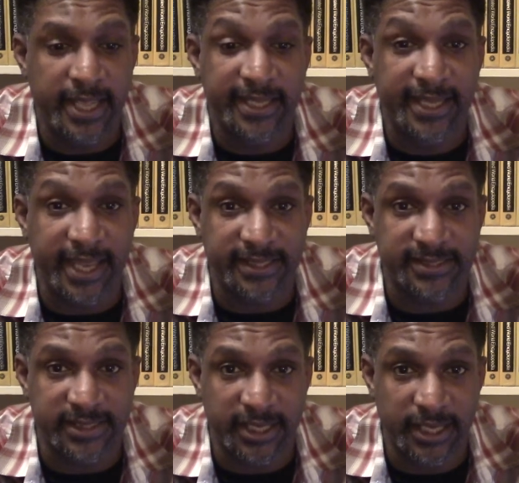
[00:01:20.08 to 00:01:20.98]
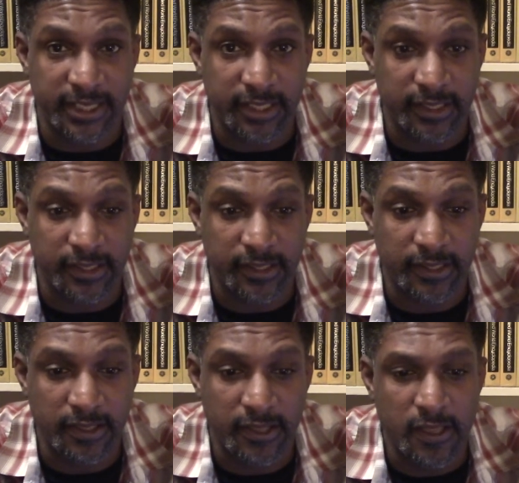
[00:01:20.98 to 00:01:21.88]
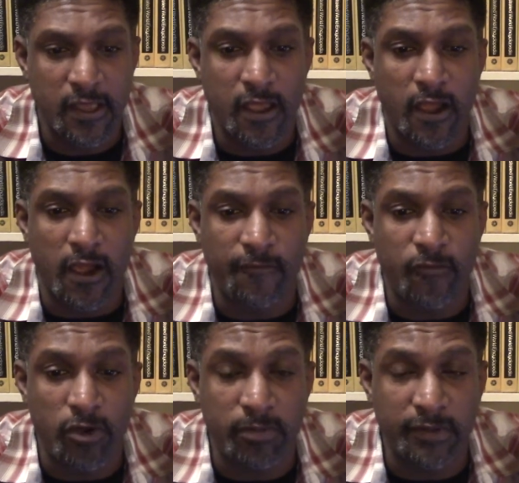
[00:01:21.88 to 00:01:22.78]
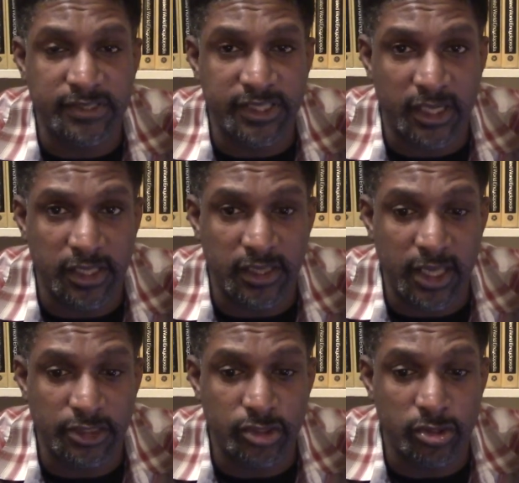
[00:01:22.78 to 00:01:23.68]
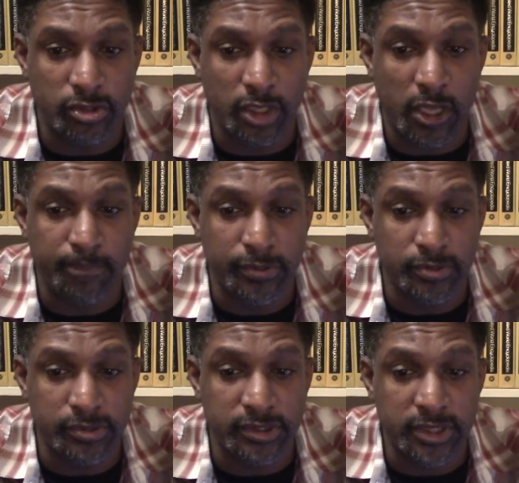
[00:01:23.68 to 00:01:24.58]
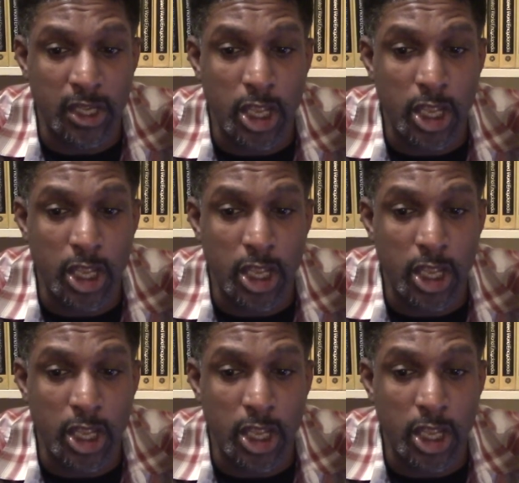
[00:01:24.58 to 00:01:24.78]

Gaslighting, a form of psychological abuse